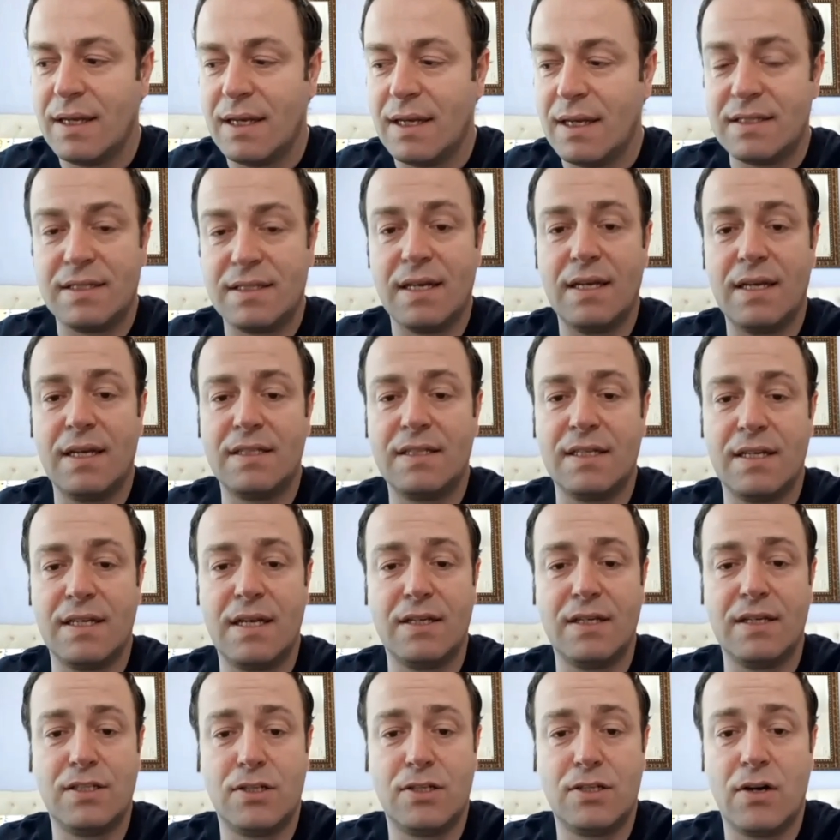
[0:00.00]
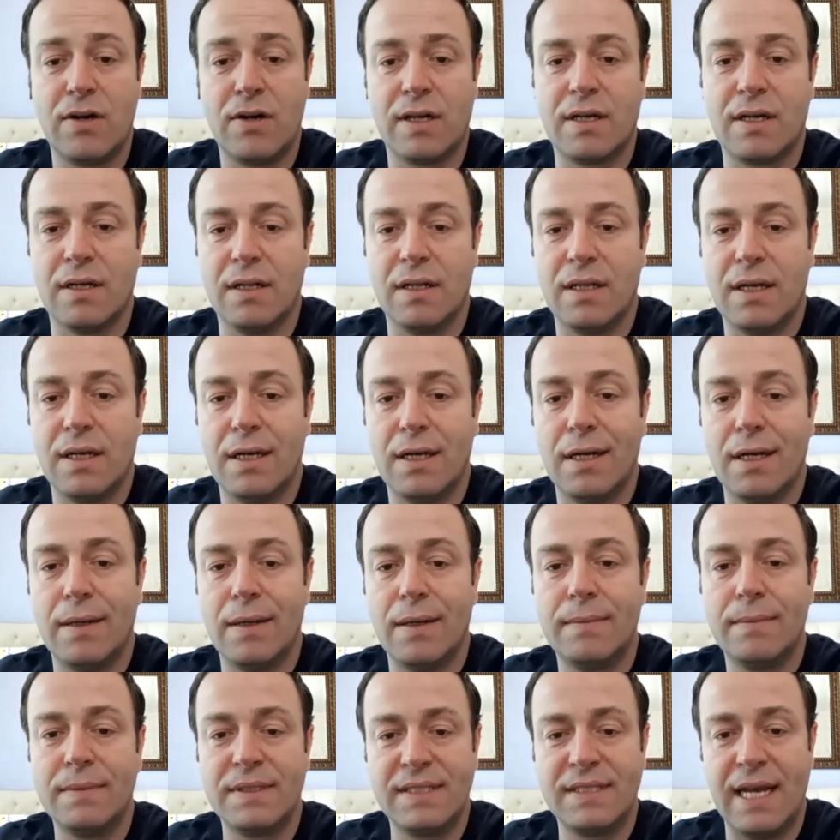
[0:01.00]
it's a historical
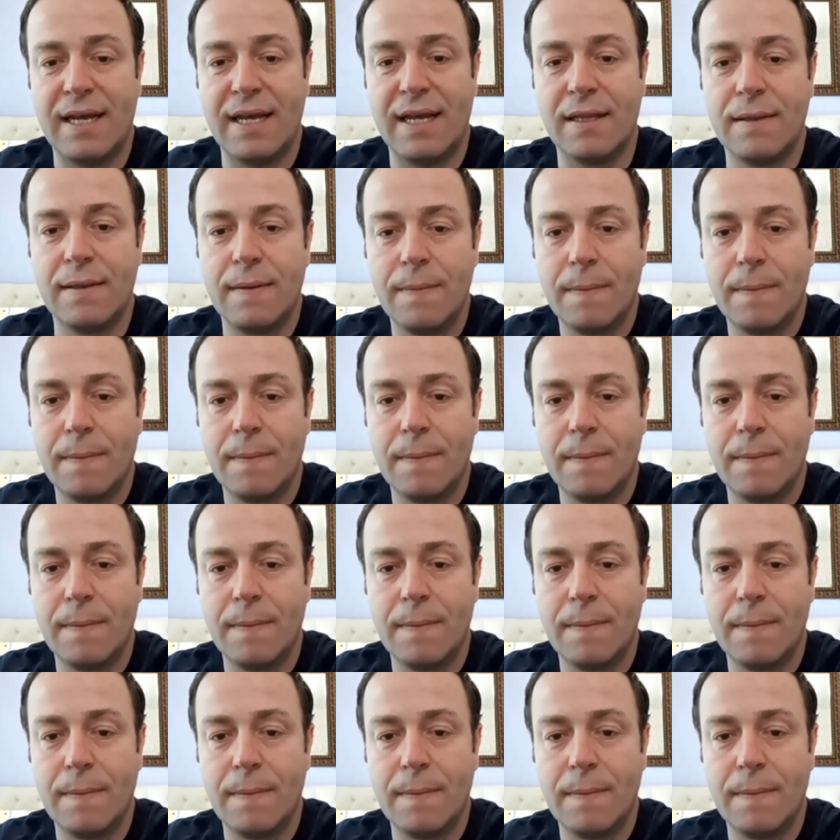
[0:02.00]
site.